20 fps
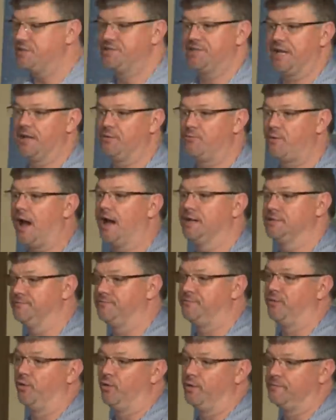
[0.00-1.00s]
say rise and
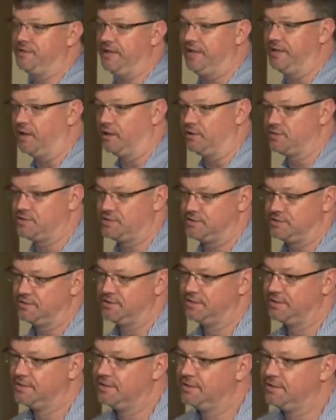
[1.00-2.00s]
fall of DDoS.
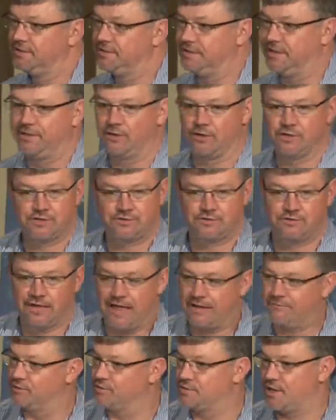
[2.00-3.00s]
DDoS
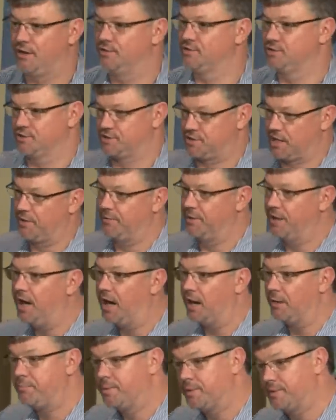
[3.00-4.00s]
levels aren't just going
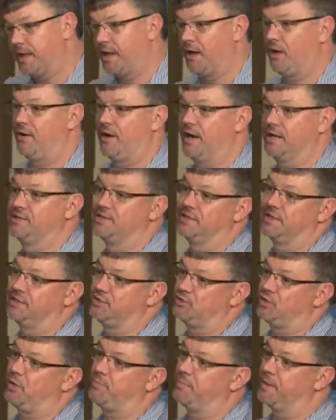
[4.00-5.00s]
up, they are actually
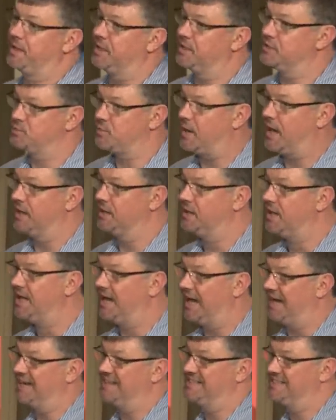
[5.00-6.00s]
dropping as well.
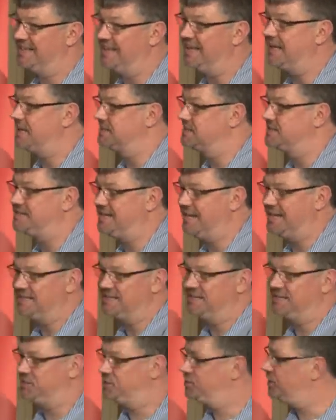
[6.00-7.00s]
And it, as I say, it, it's